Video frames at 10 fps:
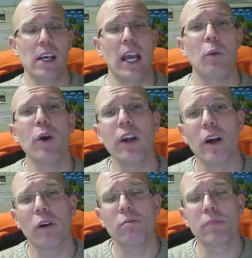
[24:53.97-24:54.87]
And we're going
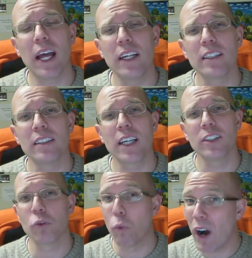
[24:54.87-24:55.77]
to kind of
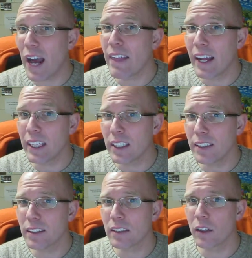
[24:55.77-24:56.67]
discuss why that
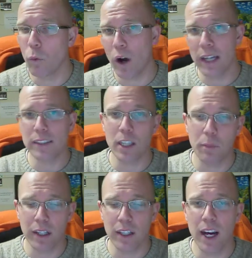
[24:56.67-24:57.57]
is, why
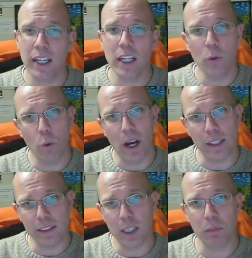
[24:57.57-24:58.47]
some got in and why
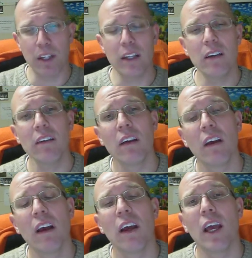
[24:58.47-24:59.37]
some didn't.
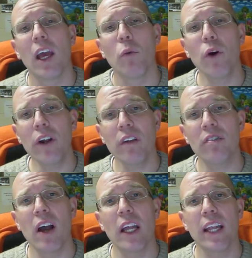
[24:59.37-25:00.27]
And we're going to
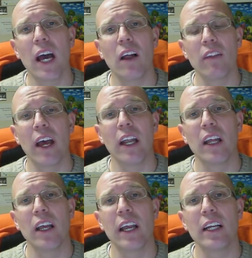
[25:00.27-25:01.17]
find out that
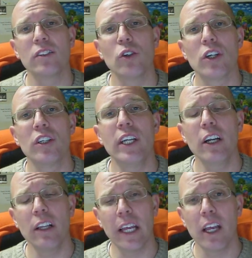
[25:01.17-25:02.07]
it took
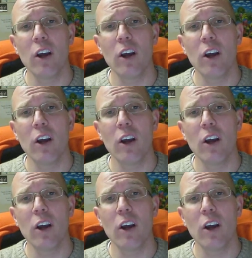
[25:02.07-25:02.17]
nearly